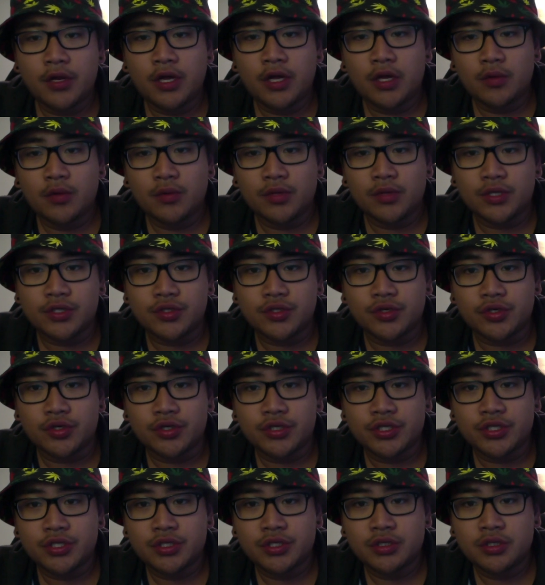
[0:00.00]
on with the
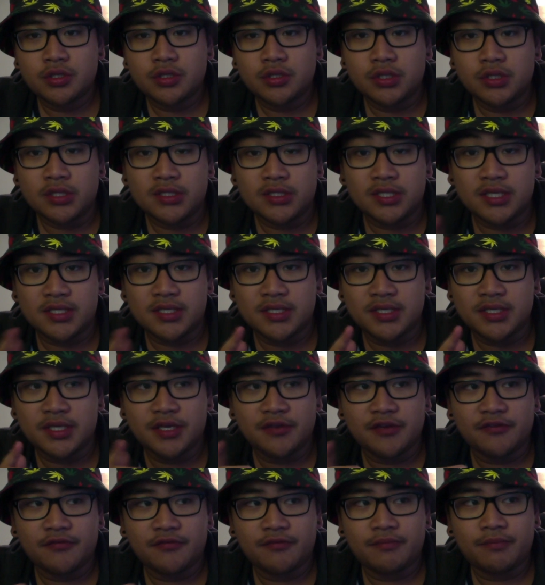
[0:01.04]
search just to see
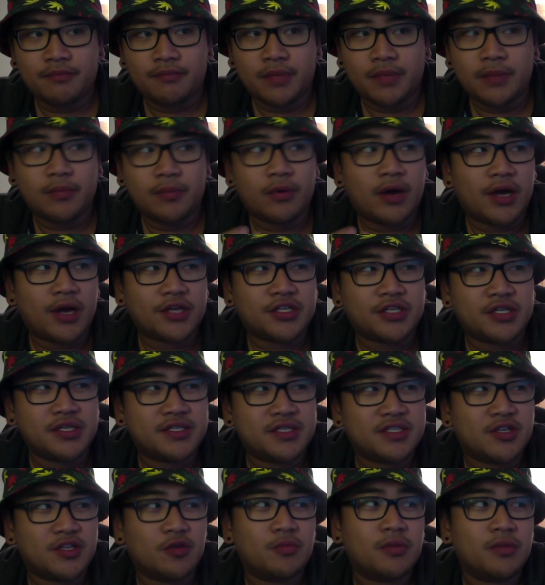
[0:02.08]
if people actually
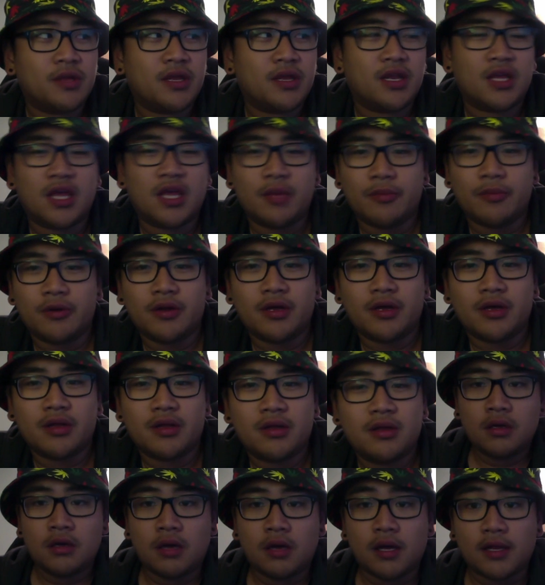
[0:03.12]
still play the game or not.
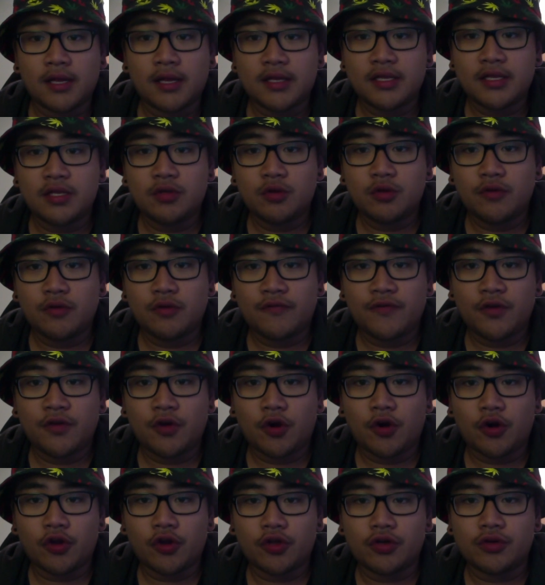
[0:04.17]
I clicked into a few
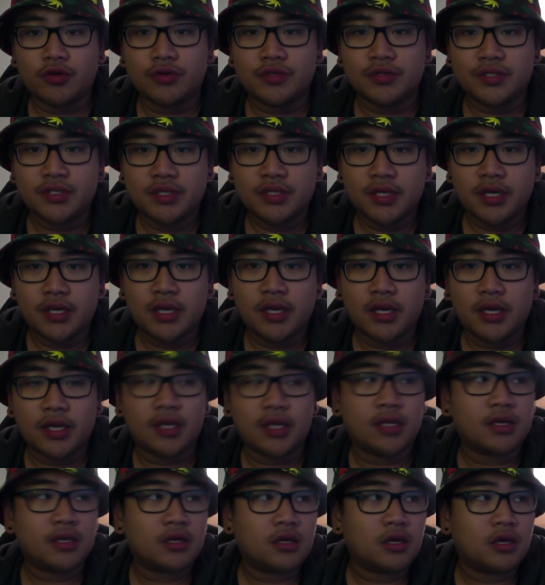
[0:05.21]
articles
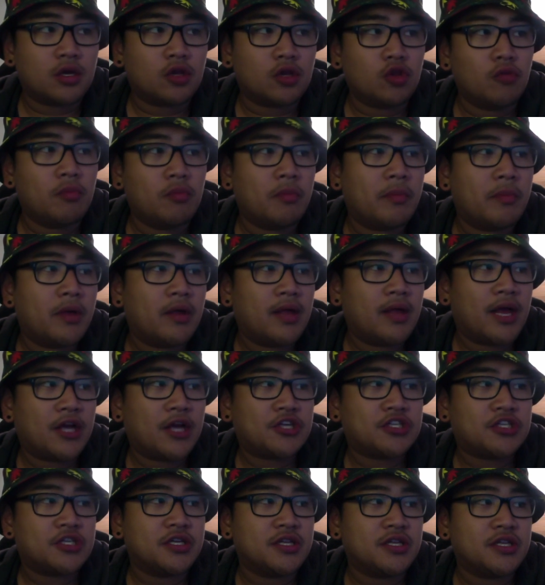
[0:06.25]
and Global Mail
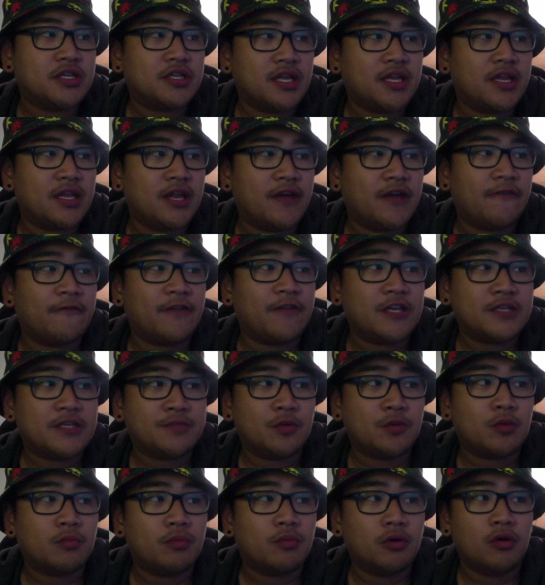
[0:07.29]
actually did a
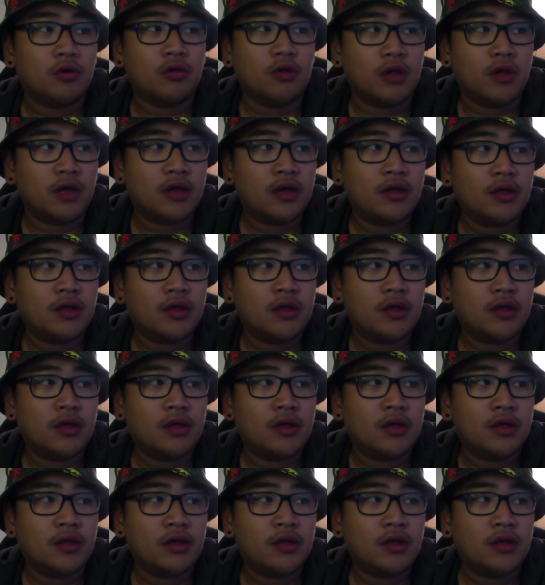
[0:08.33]
Facebook poll